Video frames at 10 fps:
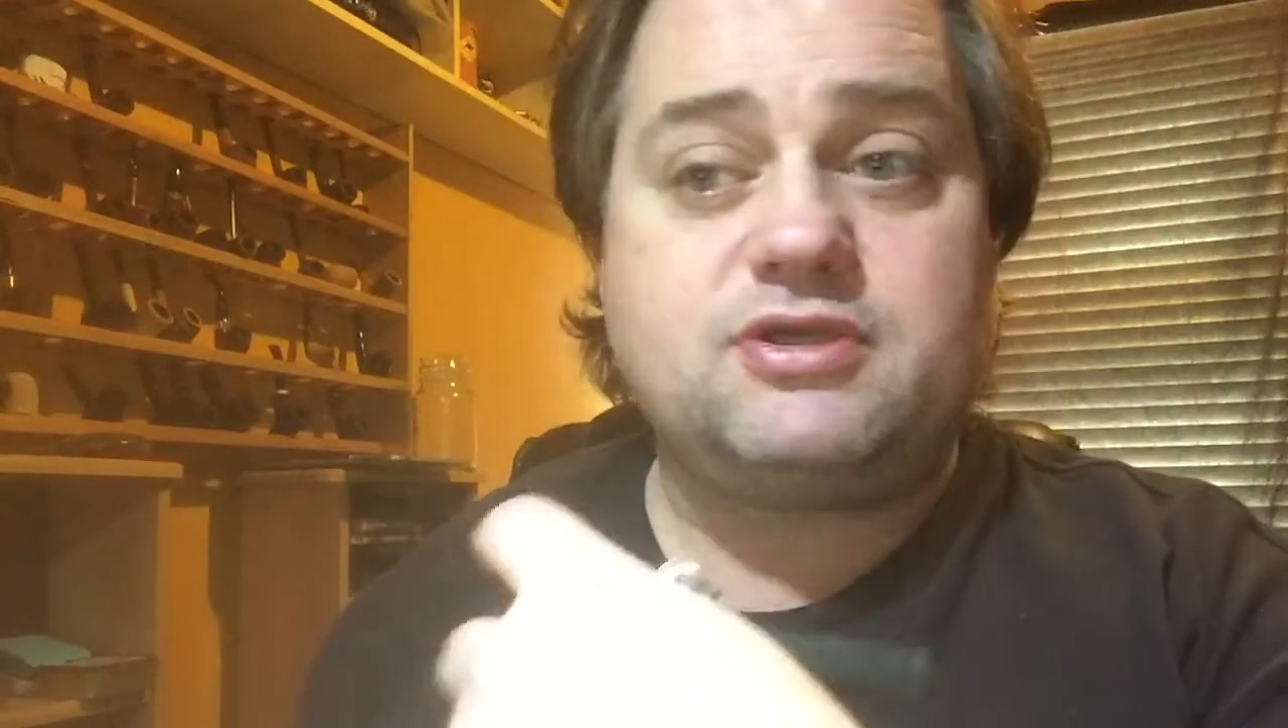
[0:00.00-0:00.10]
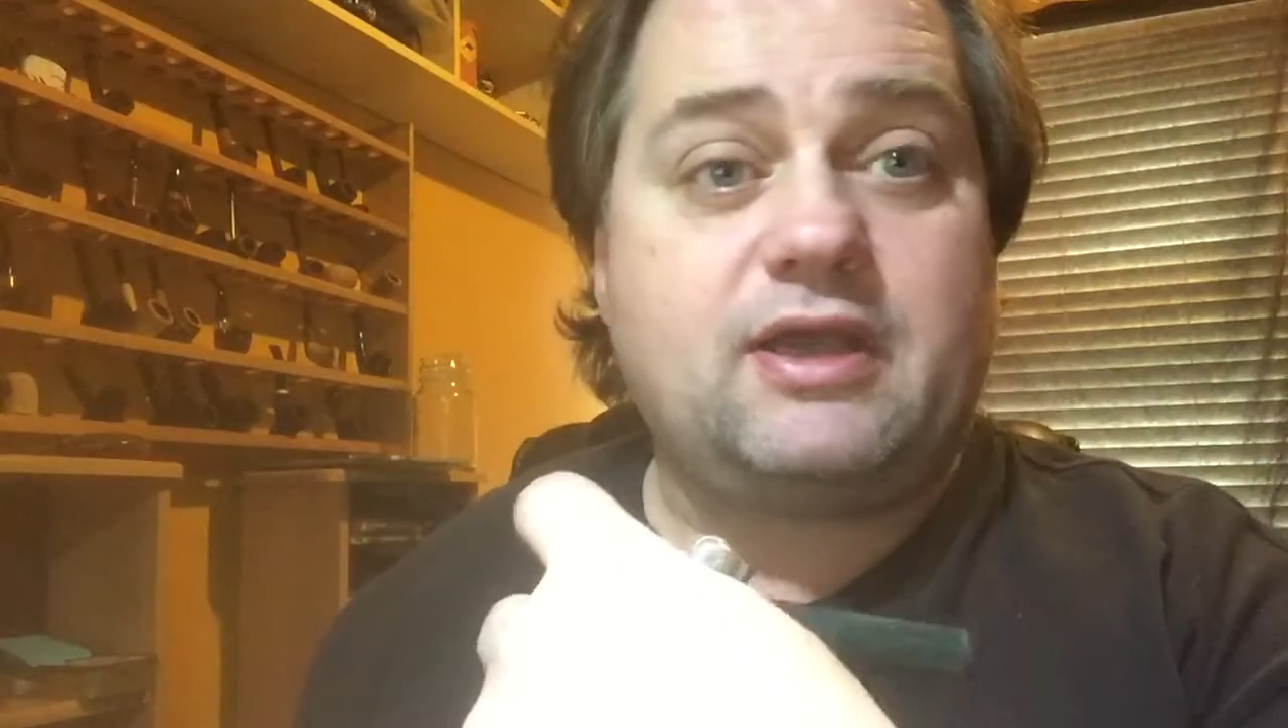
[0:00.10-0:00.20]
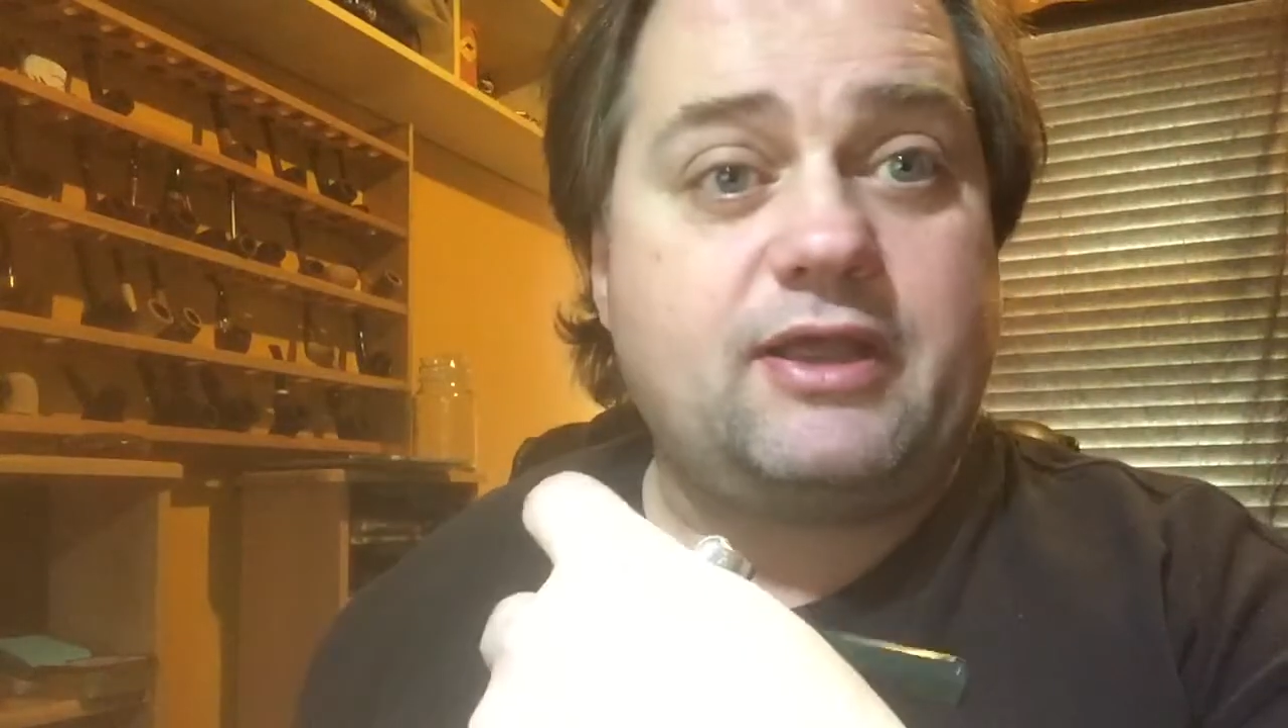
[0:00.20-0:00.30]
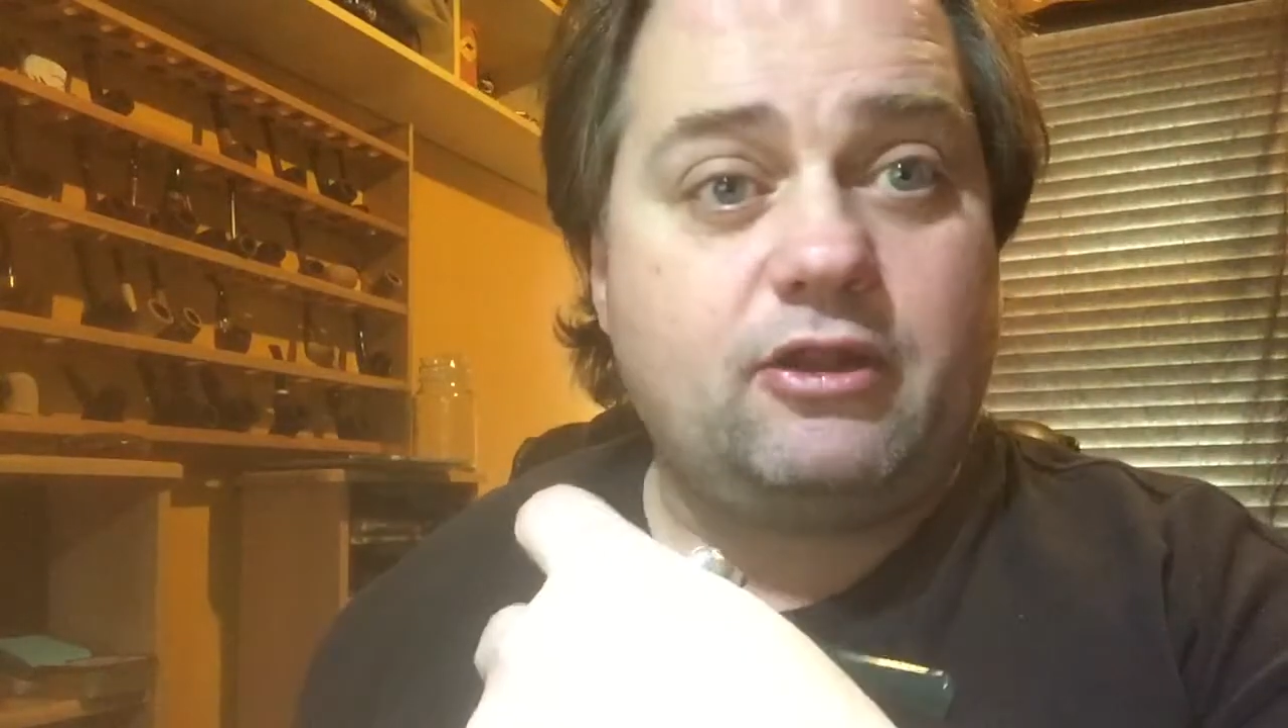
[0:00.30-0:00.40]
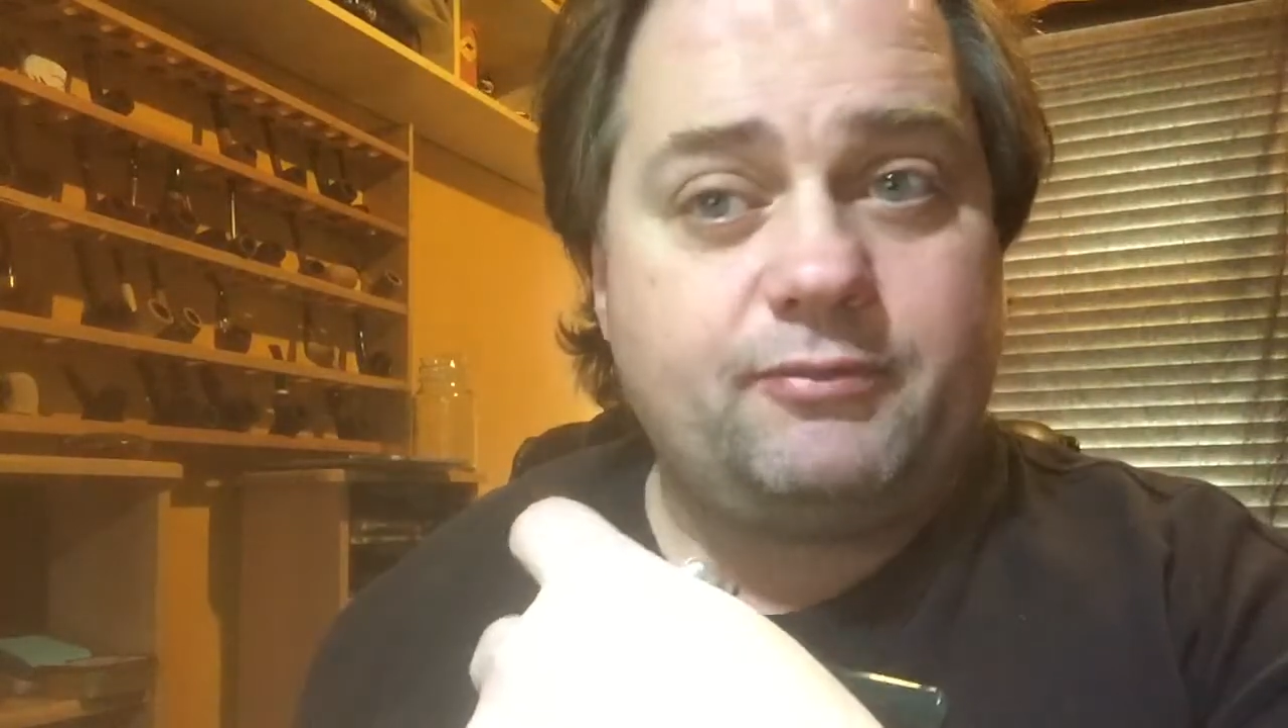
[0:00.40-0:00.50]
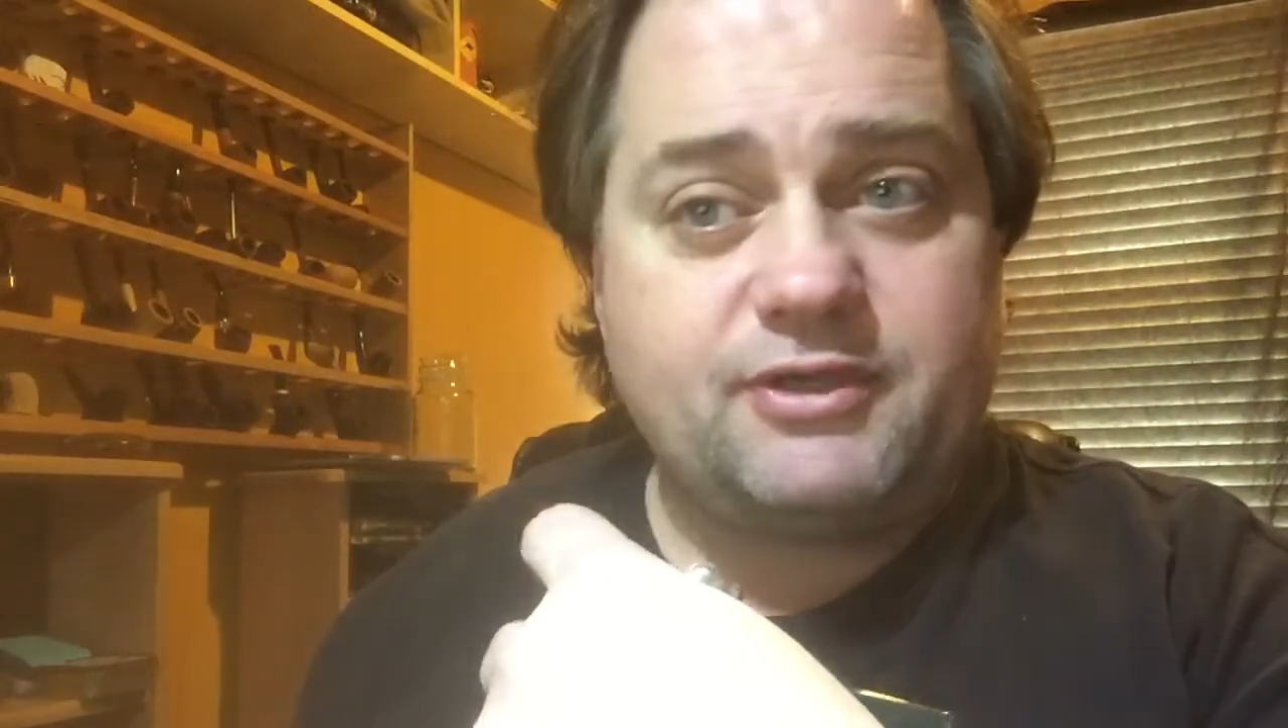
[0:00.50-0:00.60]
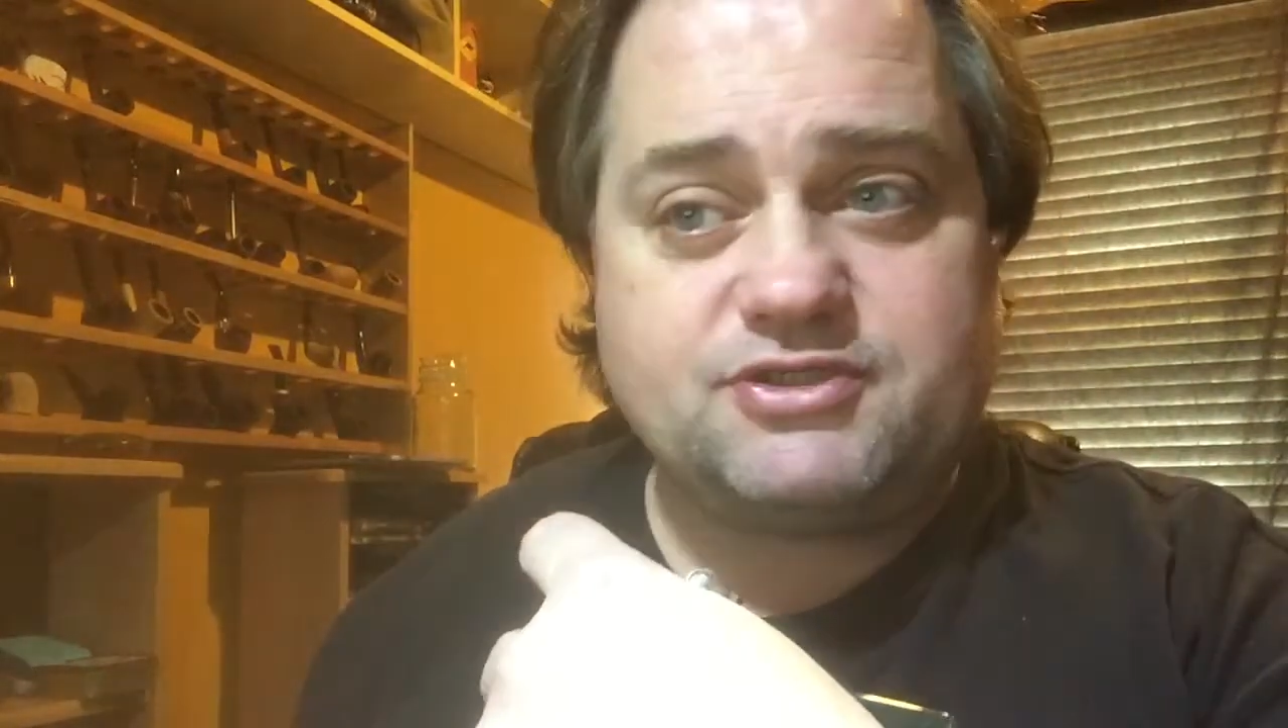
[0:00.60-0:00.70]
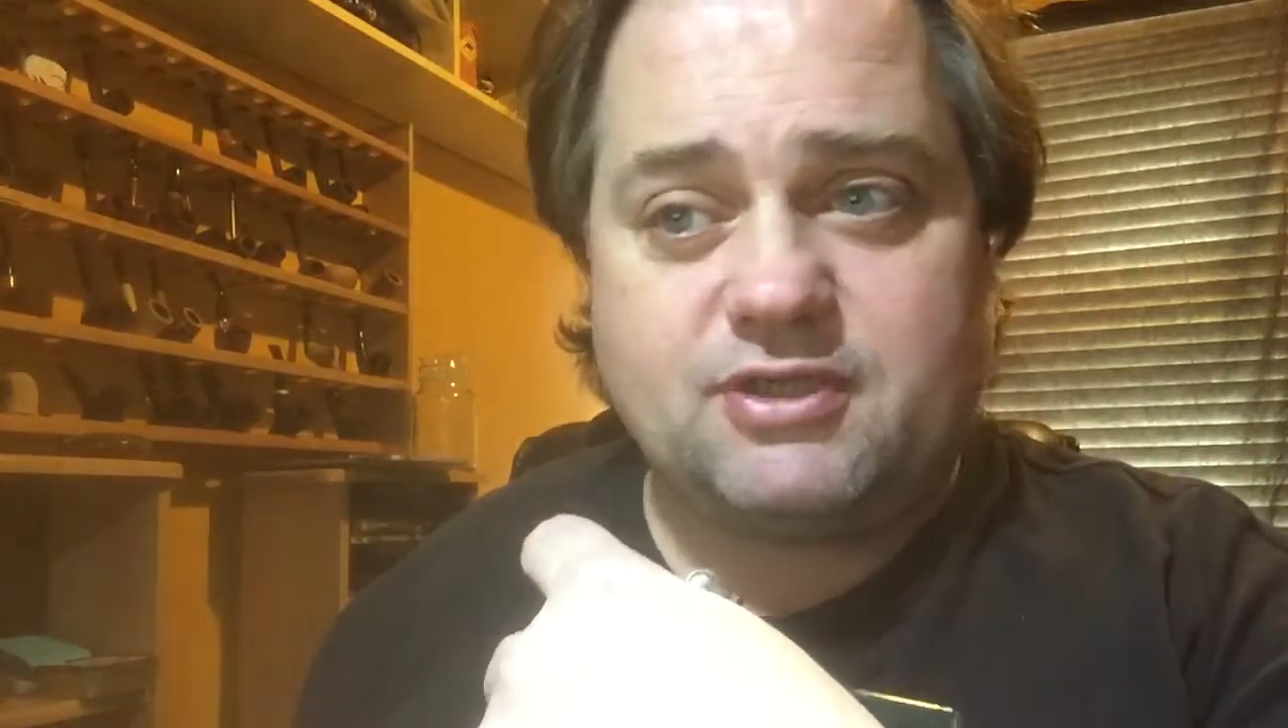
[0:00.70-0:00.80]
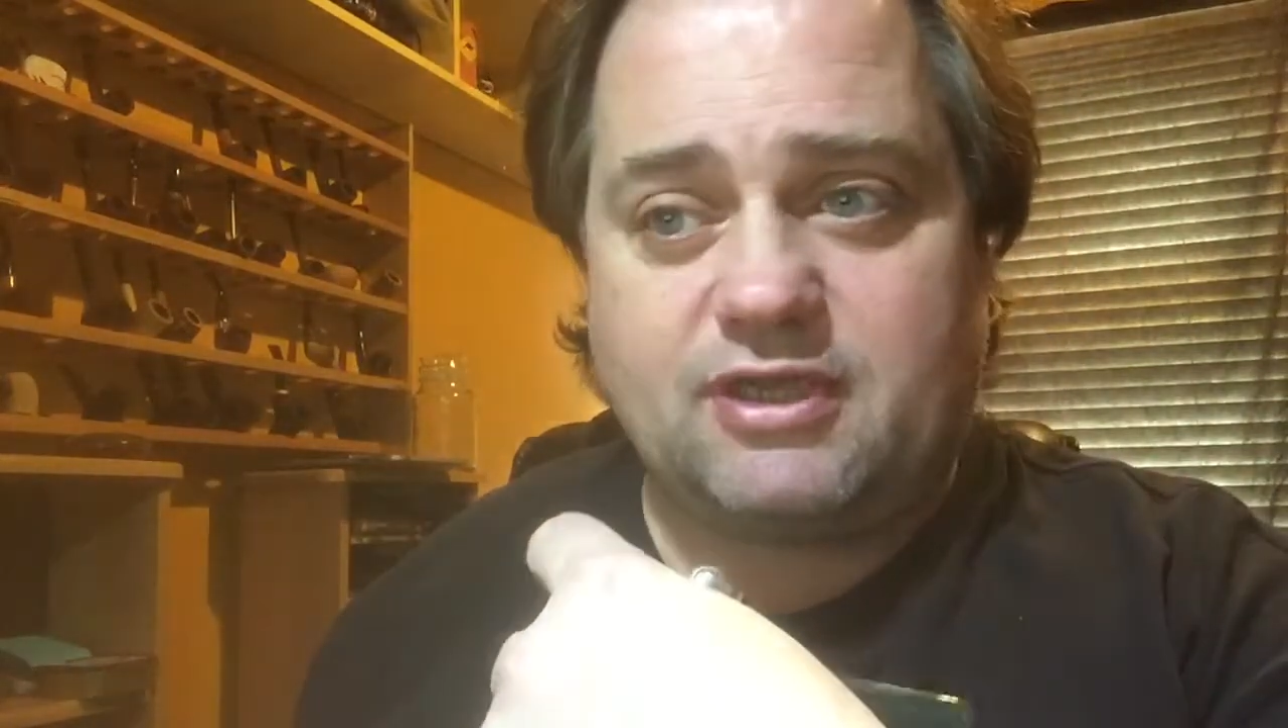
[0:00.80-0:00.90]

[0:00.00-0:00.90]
LPs,